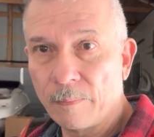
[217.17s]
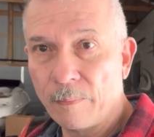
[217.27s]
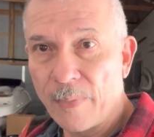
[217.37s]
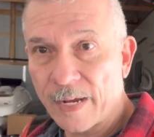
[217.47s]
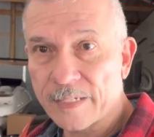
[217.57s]

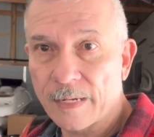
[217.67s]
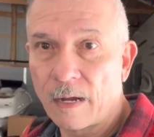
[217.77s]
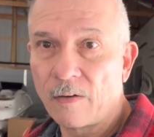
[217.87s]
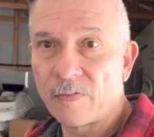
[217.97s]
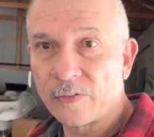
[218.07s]
mix
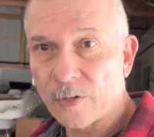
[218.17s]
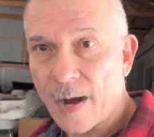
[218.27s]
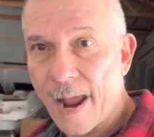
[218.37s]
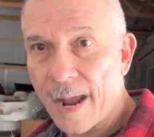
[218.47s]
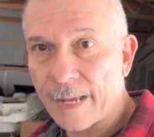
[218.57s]
of
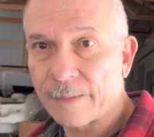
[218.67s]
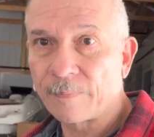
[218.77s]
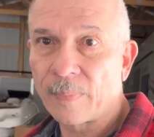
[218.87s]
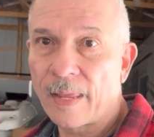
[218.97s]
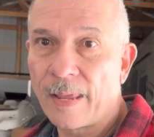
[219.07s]
drag
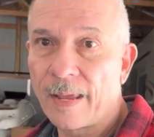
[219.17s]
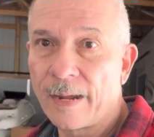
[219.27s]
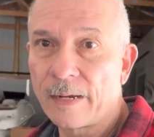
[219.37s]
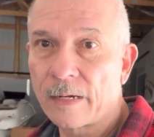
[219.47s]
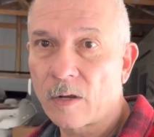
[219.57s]

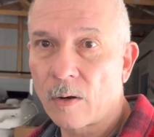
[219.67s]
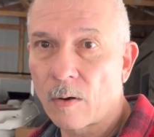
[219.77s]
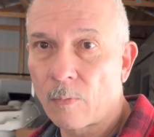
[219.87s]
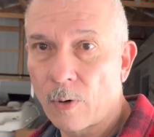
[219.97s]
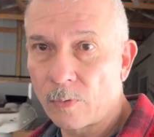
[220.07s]
and
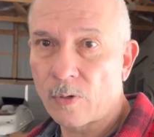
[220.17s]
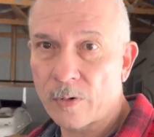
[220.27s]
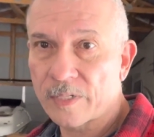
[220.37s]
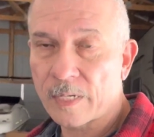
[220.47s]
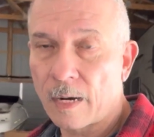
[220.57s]
road
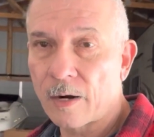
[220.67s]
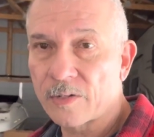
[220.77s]
course car.